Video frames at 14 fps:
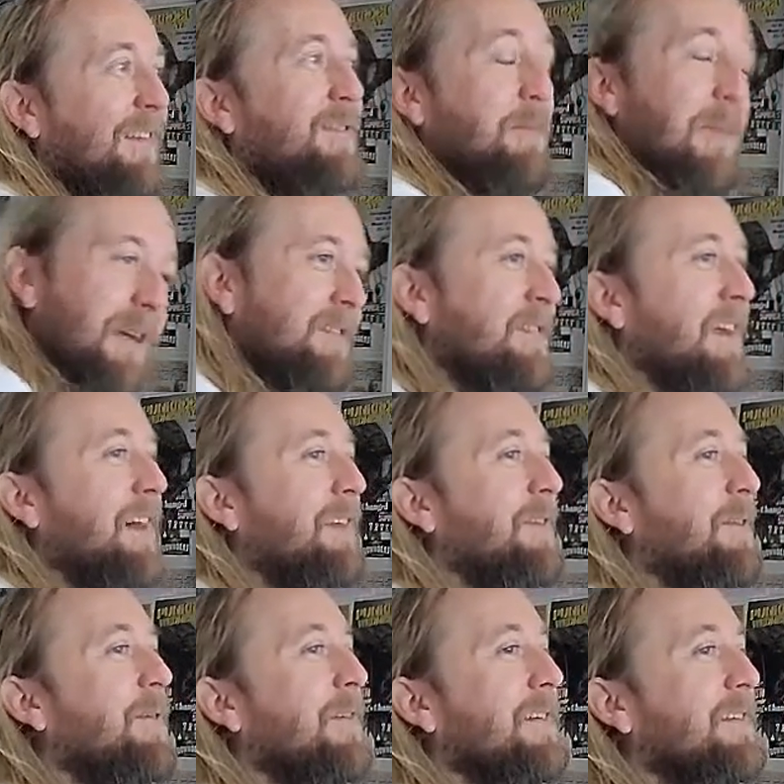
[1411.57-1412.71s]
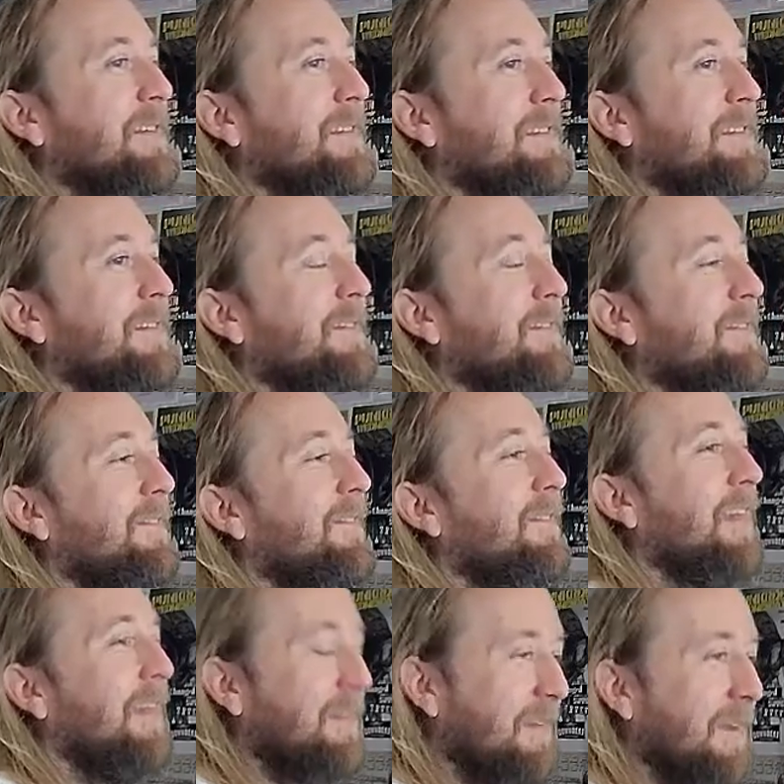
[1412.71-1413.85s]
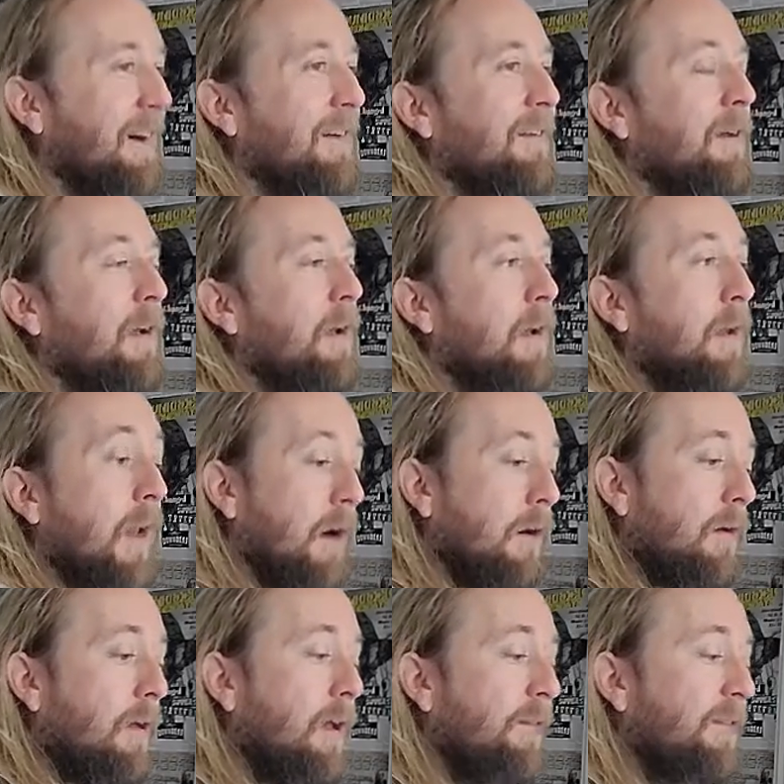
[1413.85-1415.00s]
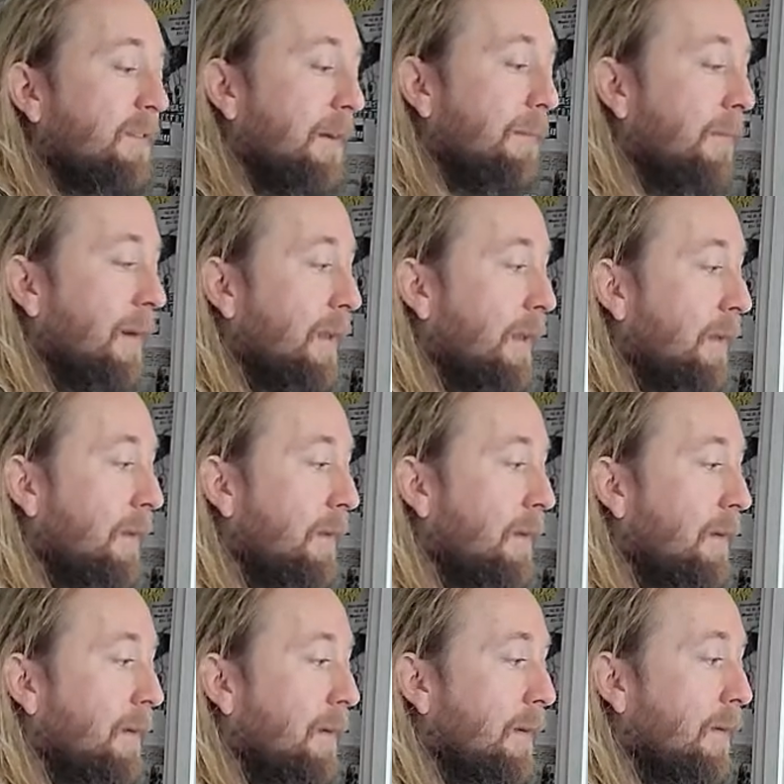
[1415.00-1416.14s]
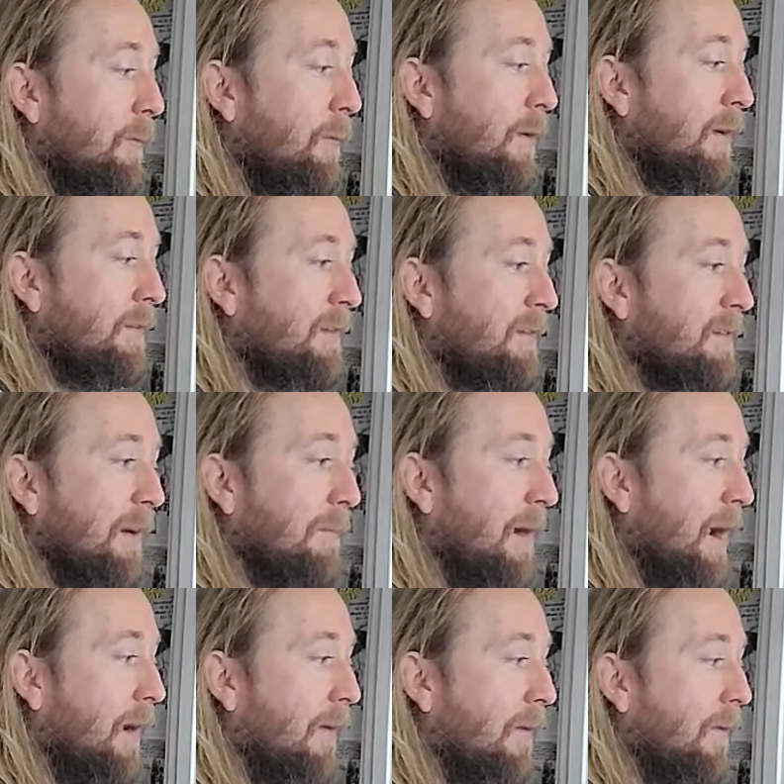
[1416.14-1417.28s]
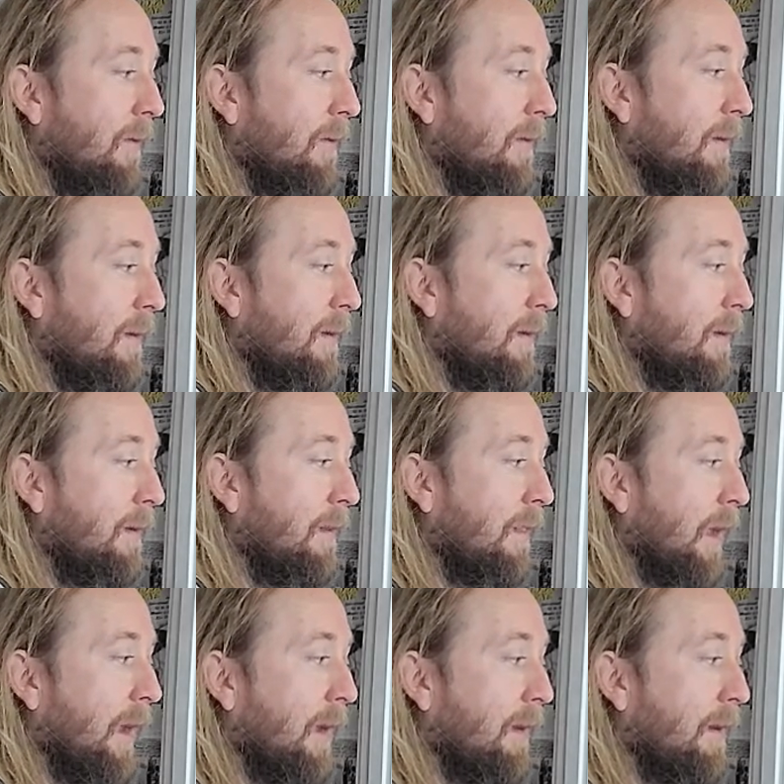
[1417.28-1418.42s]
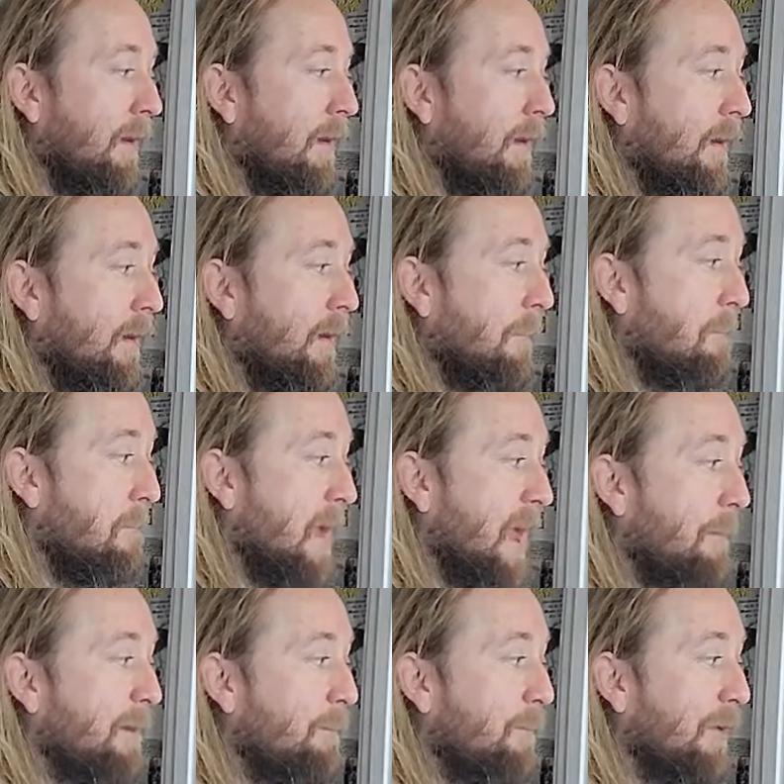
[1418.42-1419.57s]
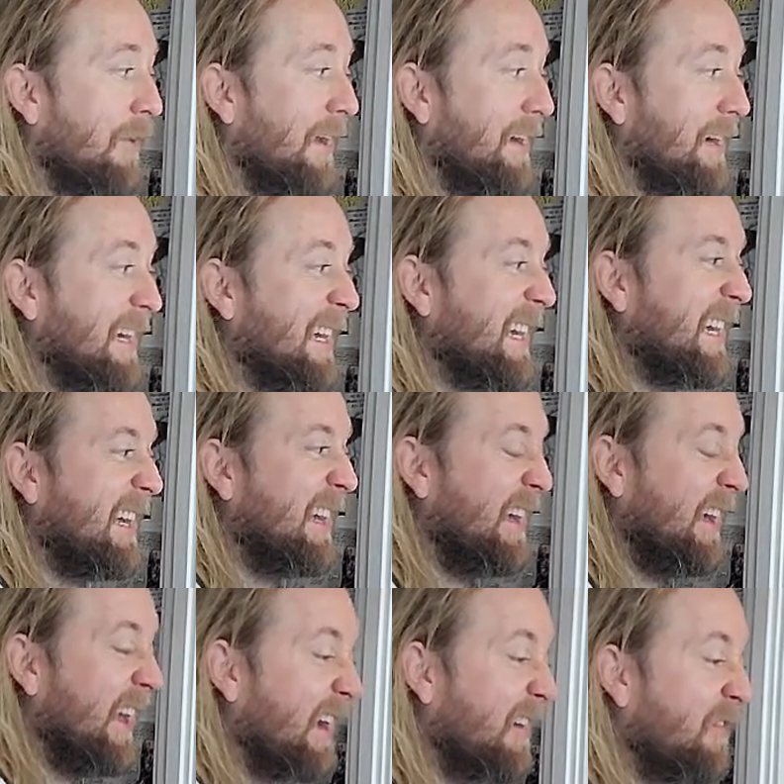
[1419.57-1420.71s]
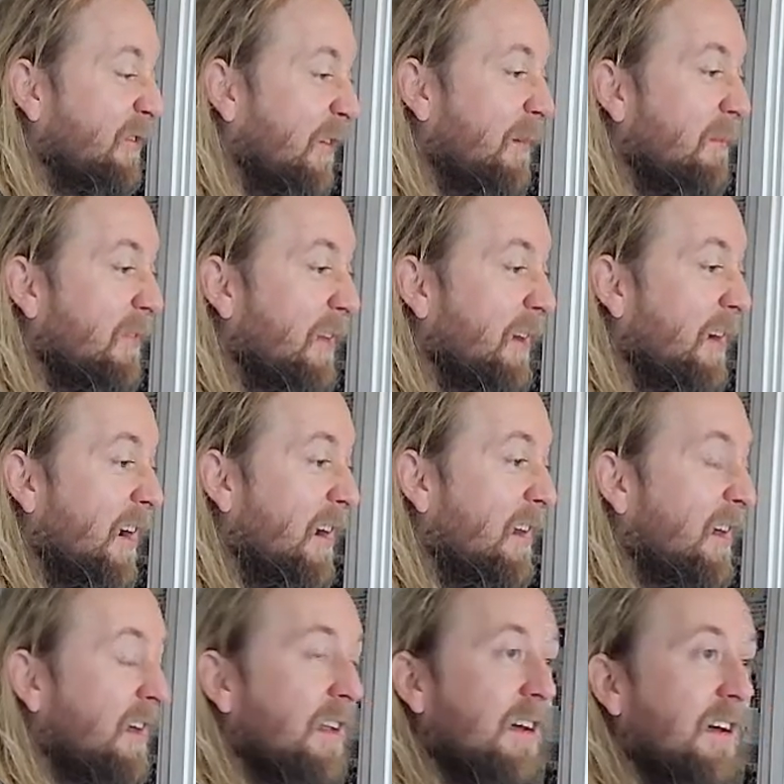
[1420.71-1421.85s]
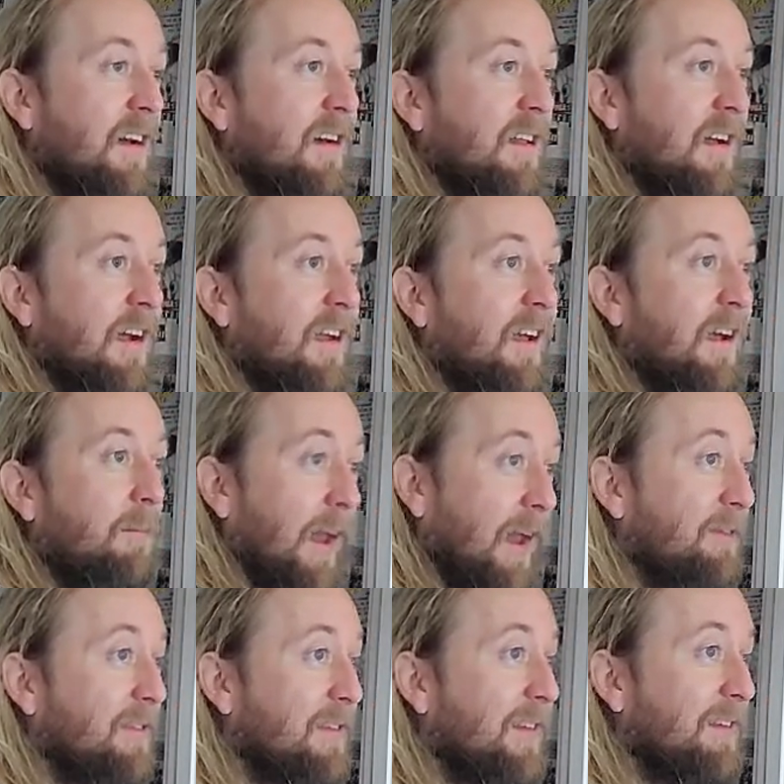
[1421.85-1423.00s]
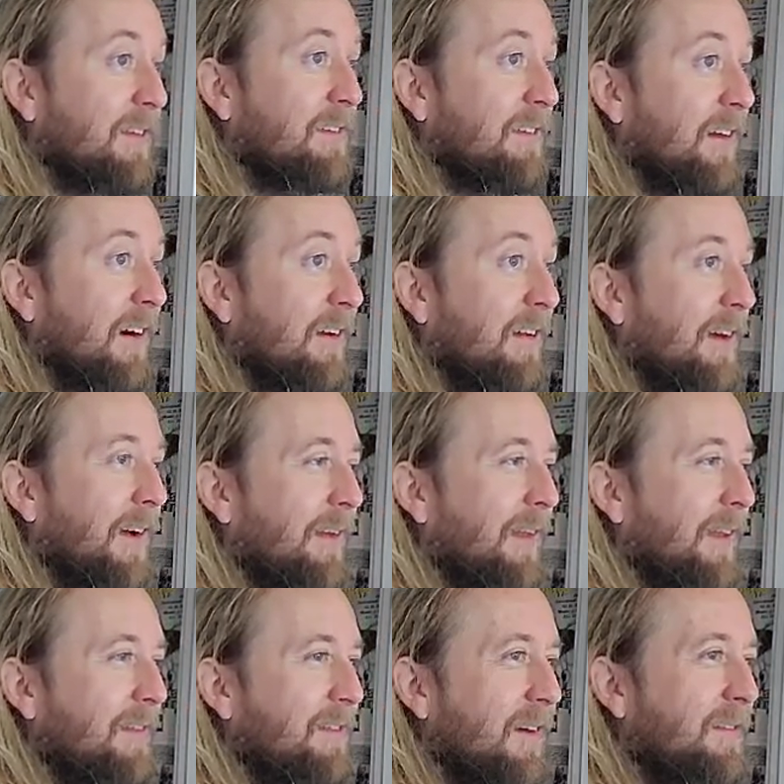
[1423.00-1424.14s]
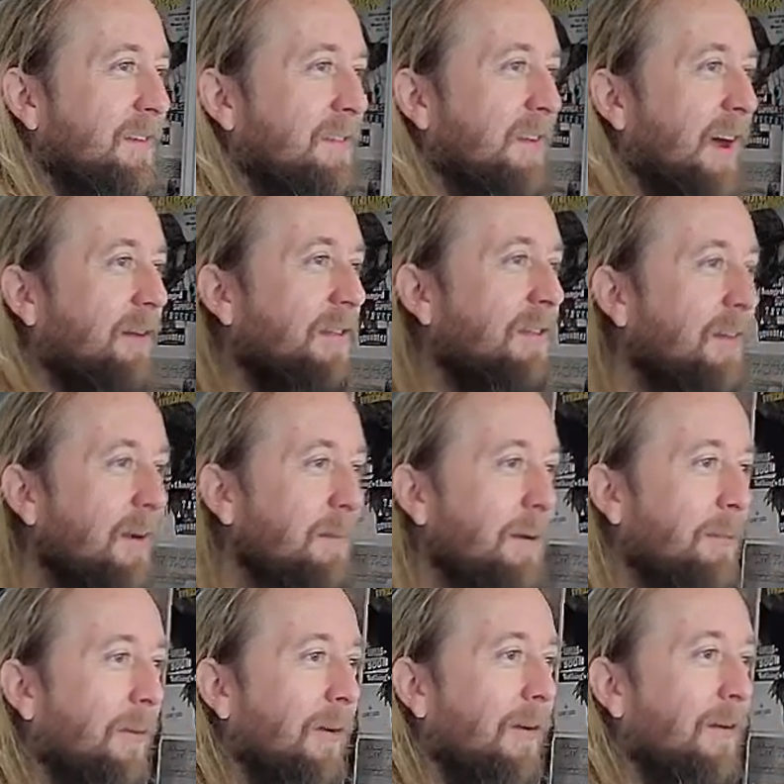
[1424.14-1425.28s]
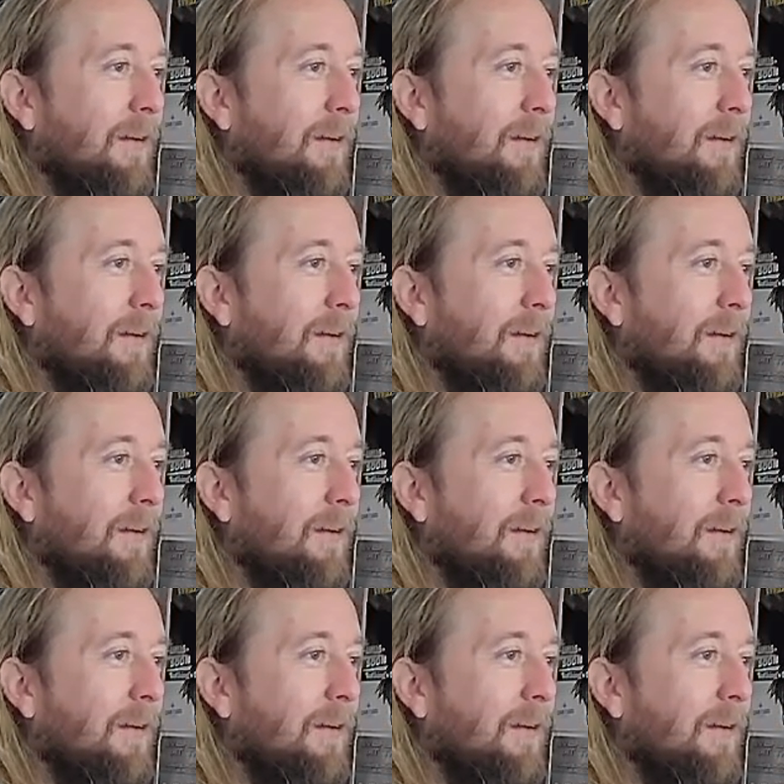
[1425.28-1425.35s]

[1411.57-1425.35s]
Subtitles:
to me, it's just adding noise. Then sound. Now, if somebody were to somehow, like, maybe put like a kick drum thing on it, like a kick, and I've seen this done, then it starts to sound a little bit more,